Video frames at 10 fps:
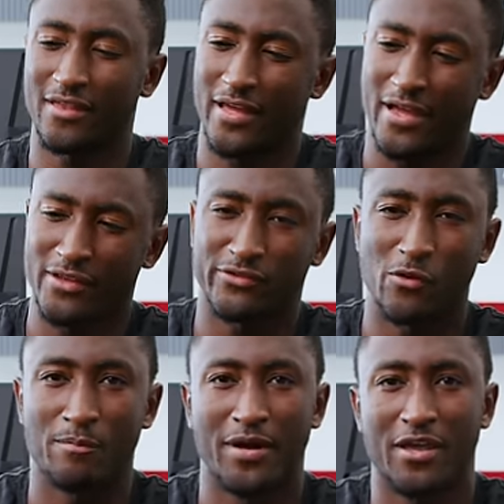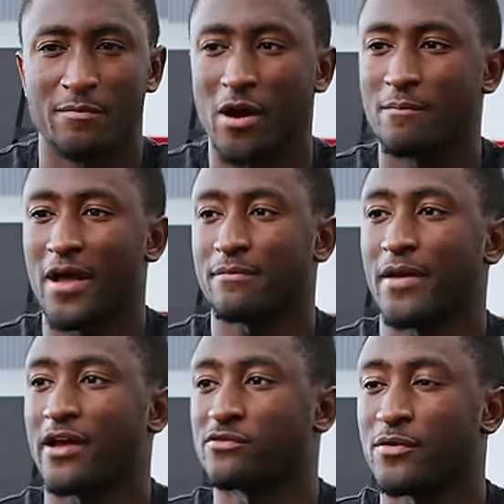like I got so picky about
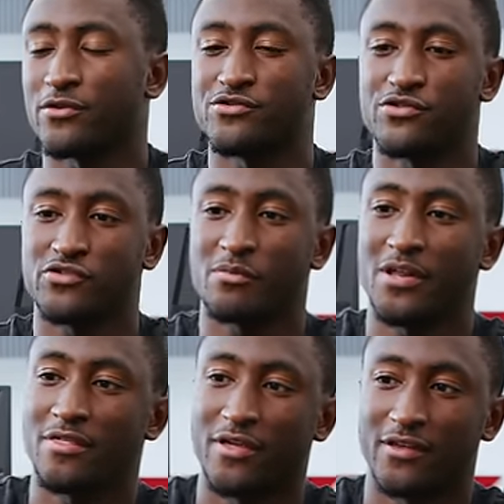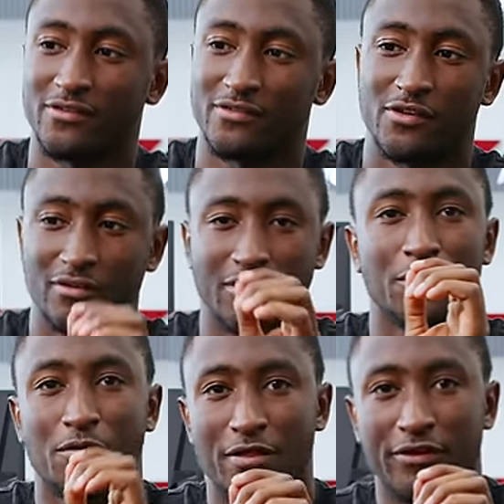backpacks, but there's just so many things,
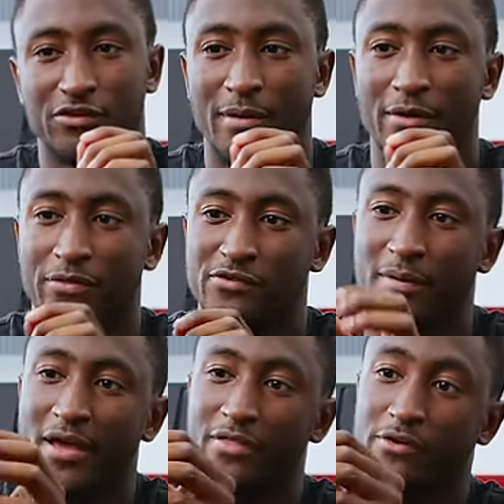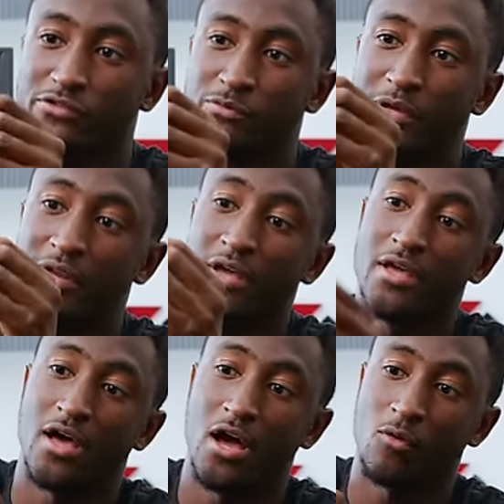little things about this bag that are sweet.
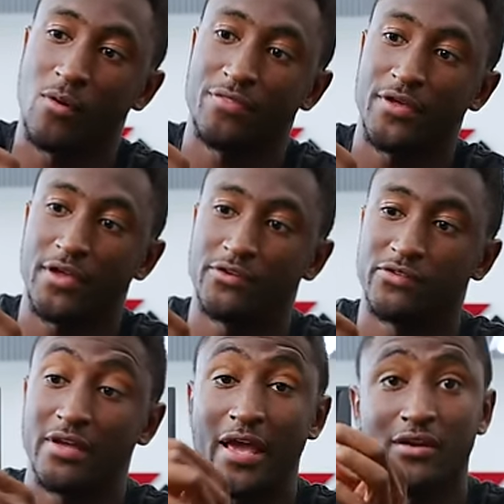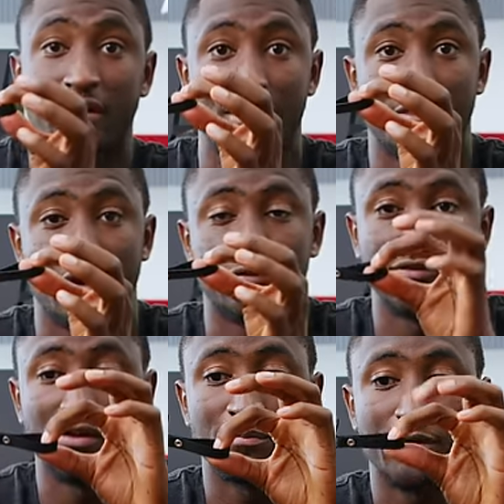Uh, one thing is the anti-theft
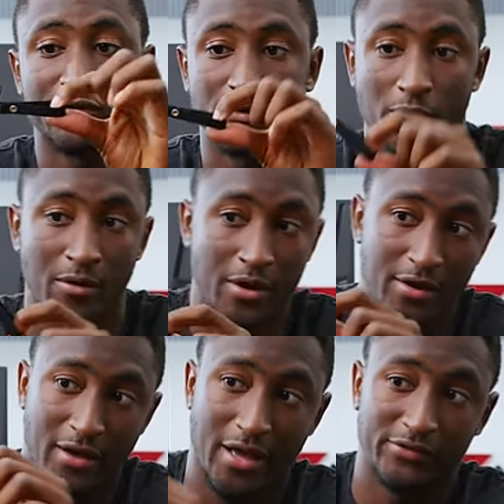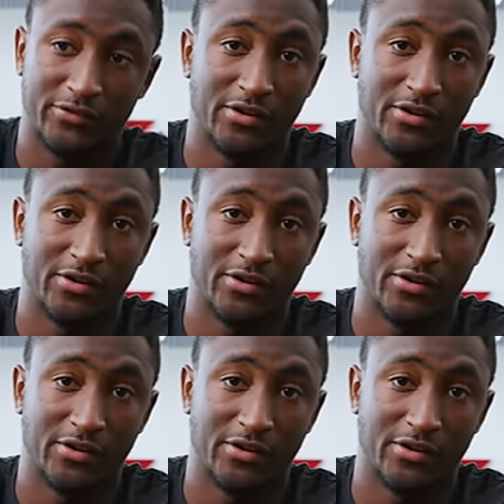zipper. So it has a